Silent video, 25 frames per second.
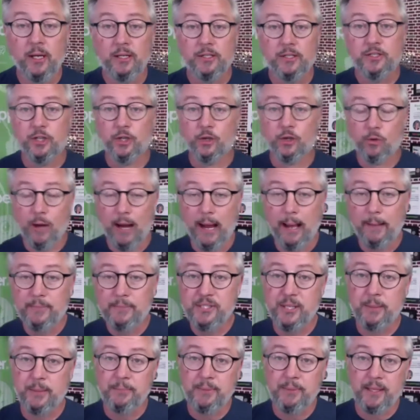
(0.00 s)
to grab
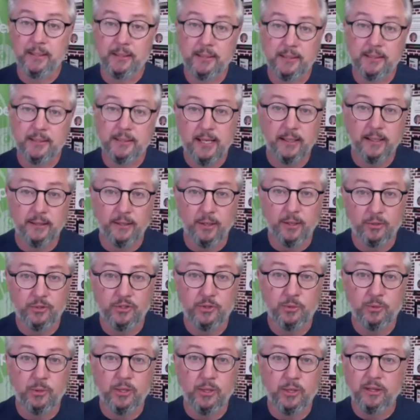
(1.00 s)
something to take
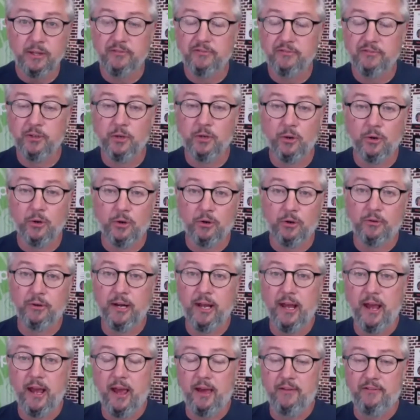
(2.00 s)
notes with if you don't
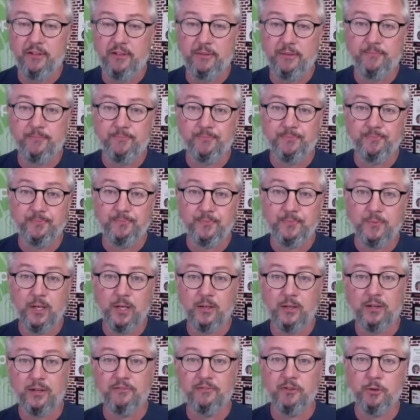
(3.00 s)
already have it.
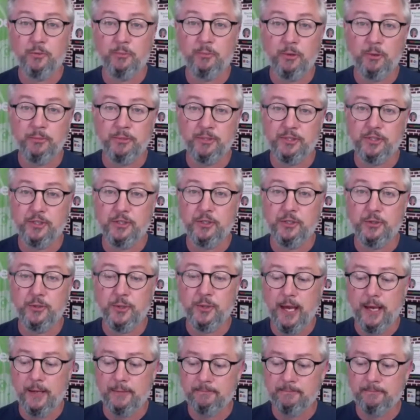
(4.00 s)
I'll give you a moment to do that.